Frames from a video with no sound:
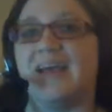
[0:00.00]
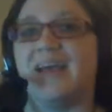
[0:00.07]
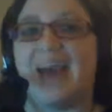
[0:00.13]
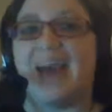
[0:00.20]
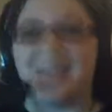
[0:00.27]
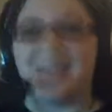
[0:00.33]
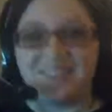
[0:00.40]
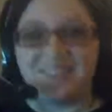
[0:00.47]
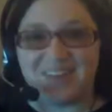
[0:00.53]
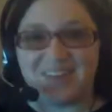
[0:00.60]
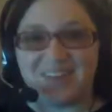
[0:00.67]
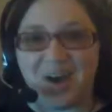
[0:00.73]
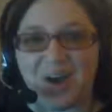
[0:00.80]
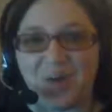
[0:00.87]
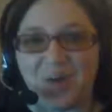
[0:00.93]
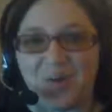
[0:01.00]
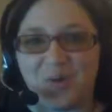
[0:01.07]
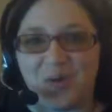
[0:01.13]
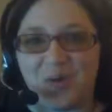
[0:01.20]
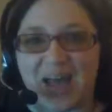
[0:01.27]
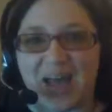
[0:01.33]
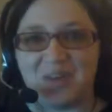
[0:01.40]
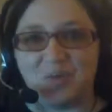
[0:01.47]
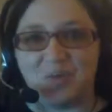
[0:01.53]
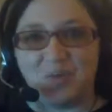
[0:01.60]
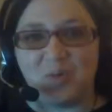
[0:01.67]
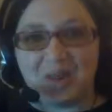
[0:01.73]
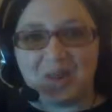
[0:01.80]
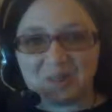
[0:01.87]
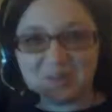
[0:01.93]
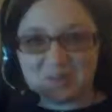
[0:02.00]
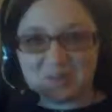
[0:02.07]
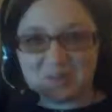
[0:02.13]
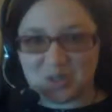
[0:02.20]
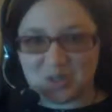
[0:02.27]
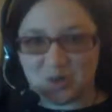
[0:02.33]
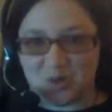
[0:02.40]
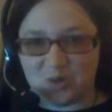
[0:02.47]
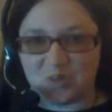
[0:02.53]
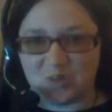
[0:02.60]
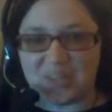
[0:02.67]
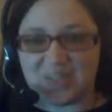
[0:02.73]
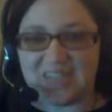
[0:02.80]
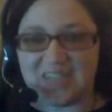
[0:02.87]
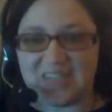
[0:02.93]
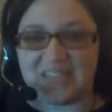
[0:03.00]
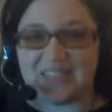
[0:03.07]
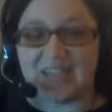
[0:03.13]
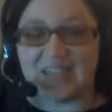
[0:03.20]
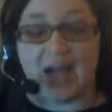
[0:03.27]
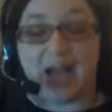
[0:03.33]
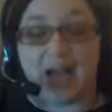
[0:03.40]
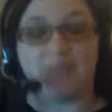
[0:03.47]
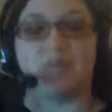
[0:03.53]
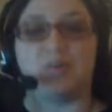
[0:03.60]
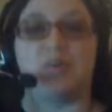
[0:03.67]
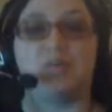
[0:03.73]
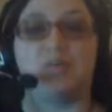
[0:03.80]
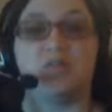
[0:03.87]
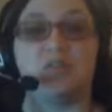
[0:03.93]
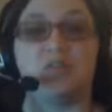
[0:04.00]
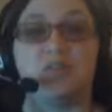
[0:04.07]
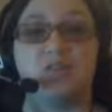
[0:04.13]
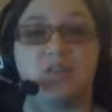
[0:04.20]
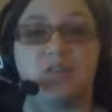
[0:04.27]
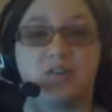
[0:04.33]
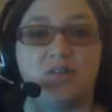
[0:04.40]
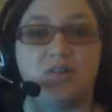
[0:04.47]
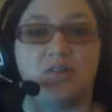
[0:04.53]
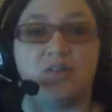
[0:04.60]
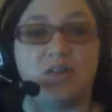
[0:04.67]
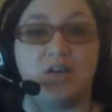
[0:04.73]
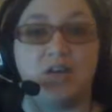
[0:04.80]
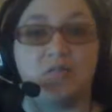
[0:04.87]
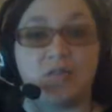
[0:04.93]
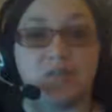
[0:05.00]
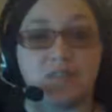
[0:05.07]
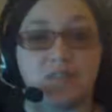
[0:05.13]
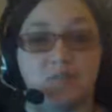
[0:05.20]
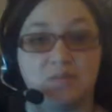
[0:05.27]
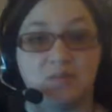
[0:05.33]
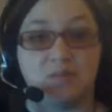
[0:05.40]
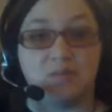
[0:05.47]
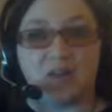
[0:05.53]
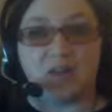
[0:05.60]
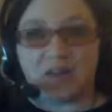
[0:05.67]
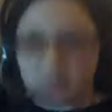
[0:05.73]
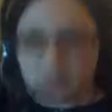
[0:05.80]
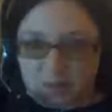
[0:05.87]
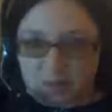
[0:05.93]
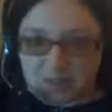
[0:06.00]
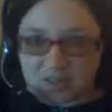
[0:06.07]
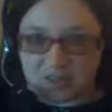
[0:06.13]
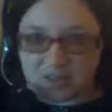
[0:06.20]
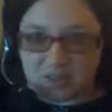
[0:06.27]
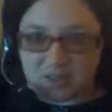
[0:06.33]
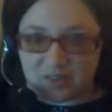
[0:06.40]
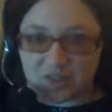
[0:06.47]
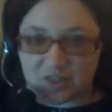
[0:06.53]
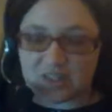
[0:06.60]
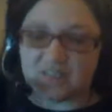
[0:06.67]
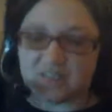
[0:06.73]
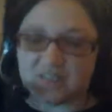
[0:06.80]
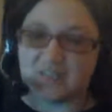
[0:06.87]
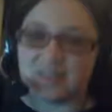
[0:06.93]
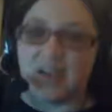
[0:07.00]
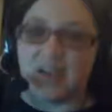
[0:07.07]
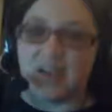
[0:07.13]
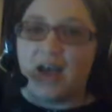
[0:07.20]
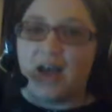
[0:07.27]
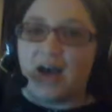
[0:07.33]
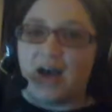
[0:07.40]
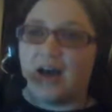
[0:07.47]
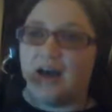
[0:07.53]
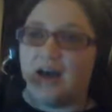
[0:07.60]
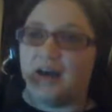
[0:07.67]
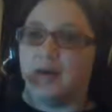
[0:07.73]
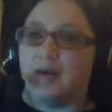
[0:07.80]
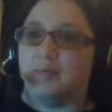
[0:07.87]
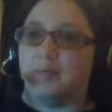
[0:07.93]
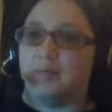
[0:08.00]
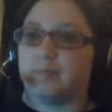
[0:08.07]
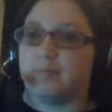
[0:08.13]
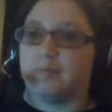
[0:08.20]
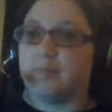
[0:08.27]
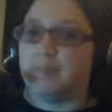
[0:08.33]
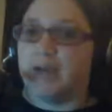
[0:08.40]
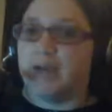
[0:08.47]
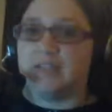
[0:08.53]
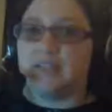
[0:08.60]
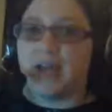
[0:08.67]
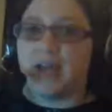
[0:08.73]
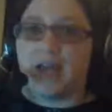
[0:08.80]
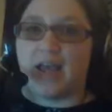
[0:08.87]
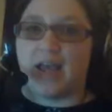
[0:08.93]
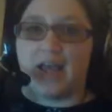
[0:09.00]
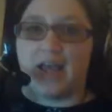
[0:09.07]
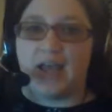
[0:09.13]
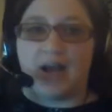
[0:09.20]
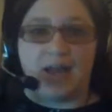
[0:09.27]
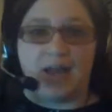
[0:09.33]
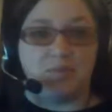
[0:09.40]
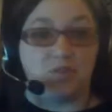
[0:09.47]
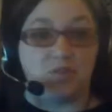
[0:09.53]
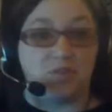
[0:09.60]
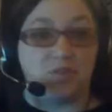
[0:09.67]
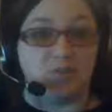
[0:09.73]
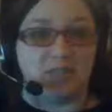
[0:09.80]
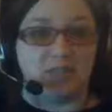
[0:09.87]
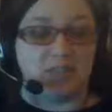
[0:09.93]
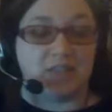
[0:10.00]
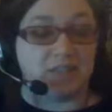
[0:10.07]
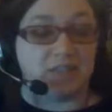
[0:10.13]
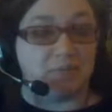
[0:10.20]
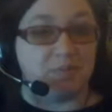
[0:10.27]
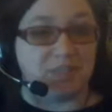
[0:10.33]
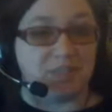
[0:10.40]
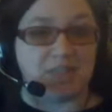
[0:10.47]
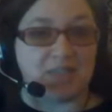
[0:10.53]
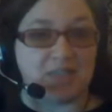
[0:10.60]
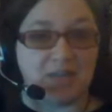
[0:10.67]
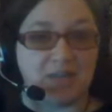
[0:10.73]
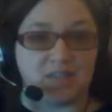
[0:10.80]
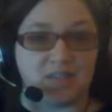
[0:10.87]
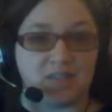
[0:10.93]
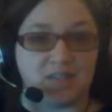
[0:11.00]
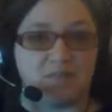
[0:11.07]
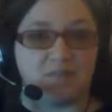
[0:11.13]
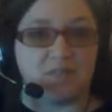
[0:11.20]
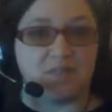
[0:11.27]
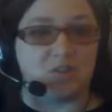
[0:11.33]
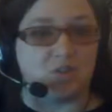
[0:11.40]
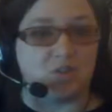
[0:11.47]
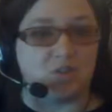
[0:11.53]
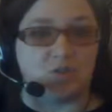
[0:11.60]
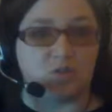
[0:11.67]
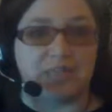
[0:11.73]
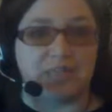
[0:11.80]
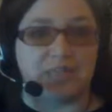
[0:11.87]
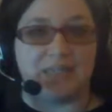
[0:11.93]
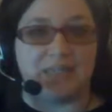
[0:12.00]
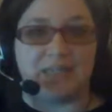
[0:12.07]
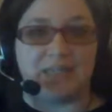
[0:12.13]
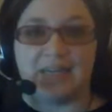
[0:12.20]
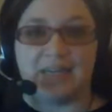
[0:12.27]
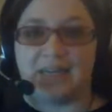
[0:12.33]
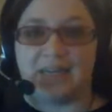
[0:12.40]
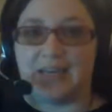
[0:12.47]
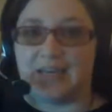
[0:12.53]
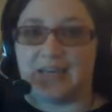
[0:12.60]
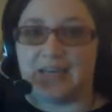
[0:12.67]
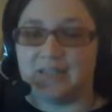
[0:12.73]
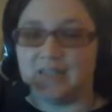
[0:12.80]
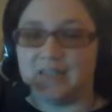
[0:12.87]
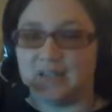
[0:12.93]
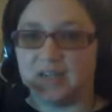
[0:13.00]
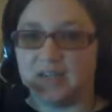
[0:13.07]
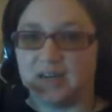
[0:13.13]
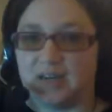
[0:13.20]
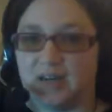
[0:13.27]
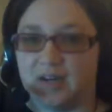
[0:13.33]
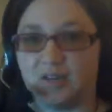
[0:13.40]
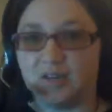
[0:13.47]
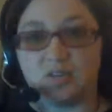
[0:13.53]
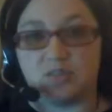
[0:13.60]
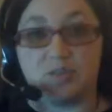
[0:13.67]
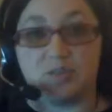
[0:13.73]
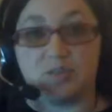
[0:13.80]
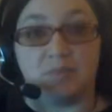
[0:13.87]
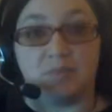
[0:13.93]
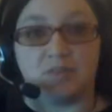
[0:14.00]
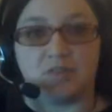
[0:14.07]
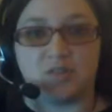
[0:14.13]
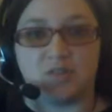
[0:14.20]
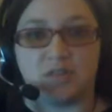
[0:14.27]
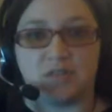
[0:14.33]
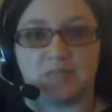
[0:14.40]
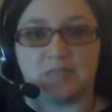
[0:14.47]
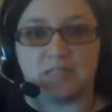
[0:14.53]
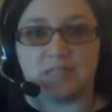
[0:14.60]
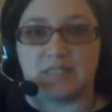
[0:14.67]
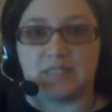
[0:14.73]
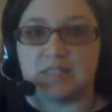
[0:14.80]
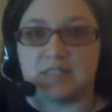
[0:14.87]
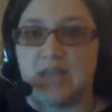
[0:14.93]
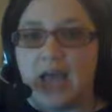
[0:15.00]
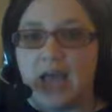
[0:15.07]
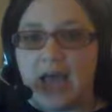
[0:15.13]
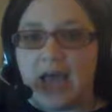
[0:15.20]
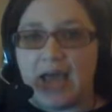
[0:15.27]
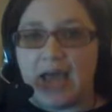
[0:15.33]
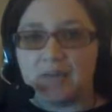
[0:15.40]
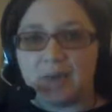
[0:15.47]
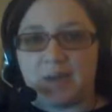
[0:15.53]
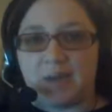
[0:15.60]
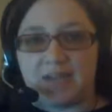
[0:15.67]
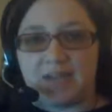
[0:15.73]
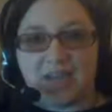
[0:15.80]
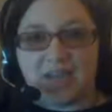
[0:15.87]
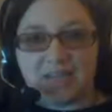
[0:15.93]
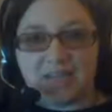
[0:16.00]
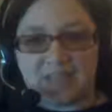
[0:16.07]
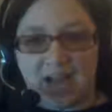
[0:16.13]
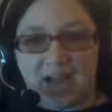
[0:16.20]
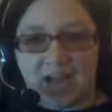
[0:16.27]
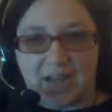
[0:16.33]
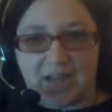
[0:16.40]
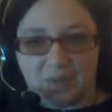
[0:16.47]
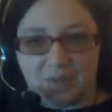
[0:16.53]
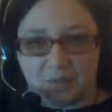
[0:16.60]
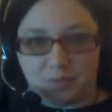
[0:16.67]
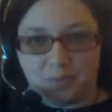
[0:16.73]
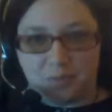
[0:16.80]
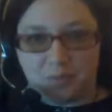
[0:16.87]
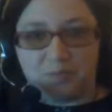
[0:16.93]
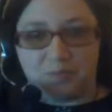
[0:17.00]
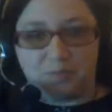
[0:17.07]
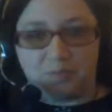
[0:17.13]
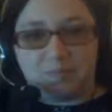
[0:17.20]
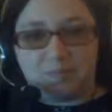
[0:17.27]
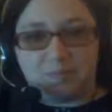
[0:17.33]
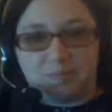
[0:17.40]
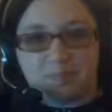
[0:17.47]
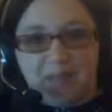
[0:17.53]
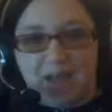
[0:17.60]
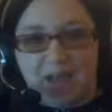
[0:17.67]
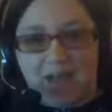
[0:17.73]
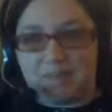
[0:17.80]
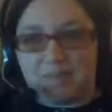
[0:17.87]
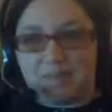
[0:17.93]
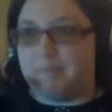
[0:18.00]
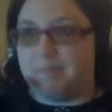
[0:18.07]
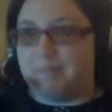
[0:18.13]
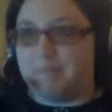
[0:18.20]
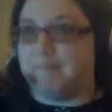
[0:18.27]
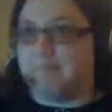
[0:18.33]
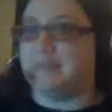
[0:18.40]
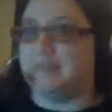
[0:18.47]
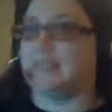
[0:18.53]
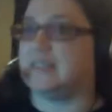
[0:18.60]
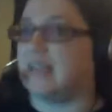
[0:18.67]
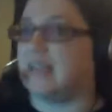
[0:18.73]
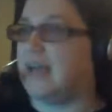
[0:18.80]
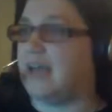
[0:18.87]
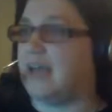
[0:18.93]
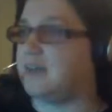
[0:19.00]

Hello and welcome to Cold Reads. I am your host, Laura Nicole of Resonant Audiobook Solutions. By day, I'm doing some exciting stuff in social media and also an administrative assistant. And by night, I have my business.